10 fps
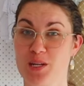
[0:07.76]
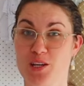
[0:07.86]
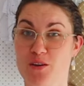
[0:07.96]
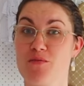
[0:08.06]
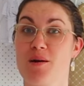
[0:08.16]
many
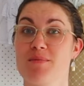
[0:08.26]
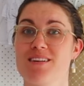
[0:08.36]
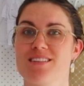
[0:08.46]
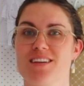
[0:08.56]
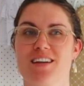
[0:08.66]
cute
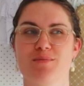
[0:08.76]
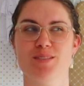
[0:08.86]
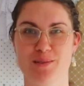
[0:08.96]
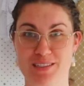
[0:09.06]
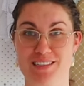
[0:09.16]
fabrics and I'm
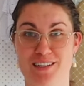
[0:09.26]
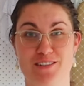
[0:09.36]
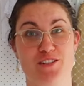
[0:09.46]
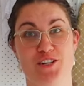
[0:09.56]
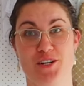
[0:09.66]
so
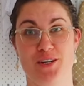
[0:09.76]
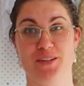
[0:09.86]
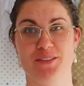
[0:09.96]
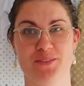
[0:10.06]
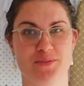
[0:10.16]
excited to show you.